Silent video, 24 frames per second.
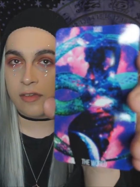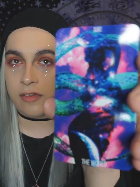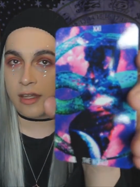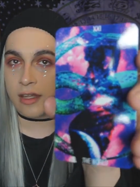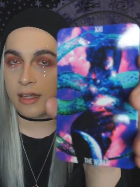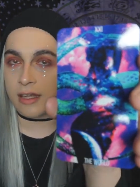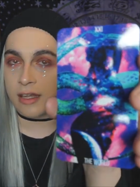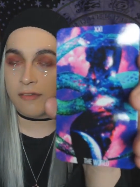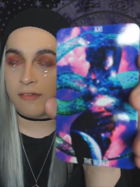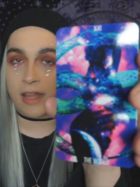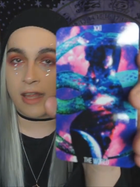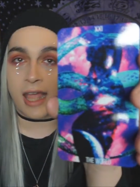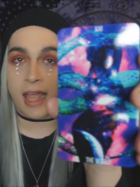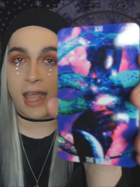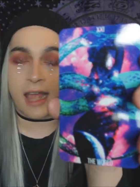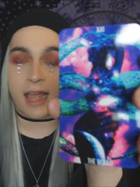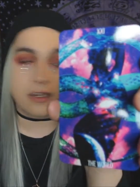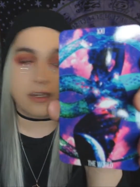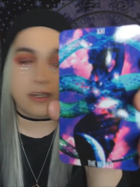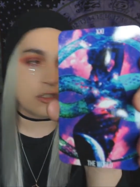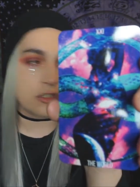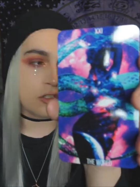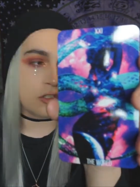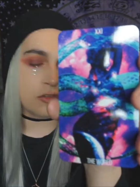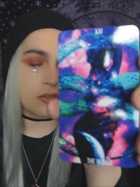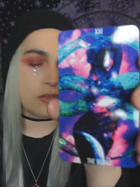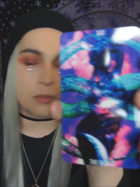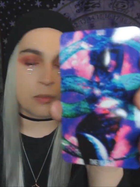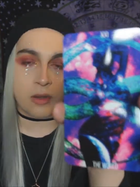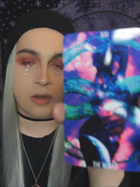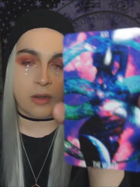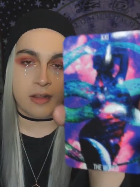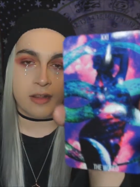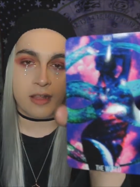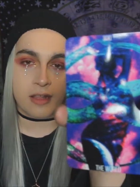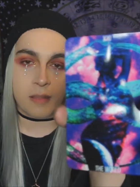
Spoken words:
like, if I had to choose one of